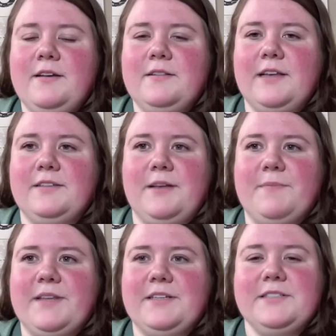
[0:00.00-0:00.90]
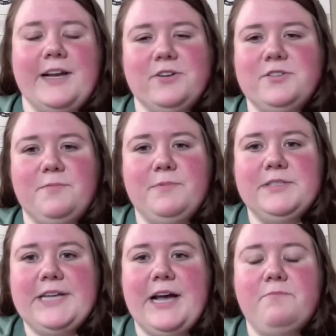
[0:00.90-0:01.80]
something to tear someone
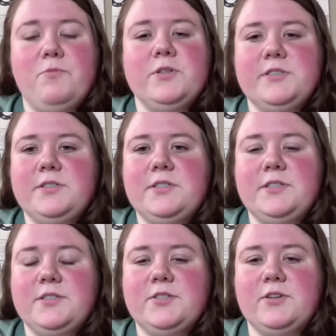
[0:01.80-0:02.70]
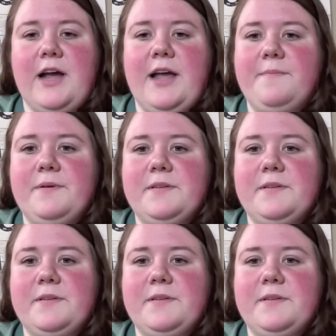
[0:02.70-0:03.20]
down, more just to describe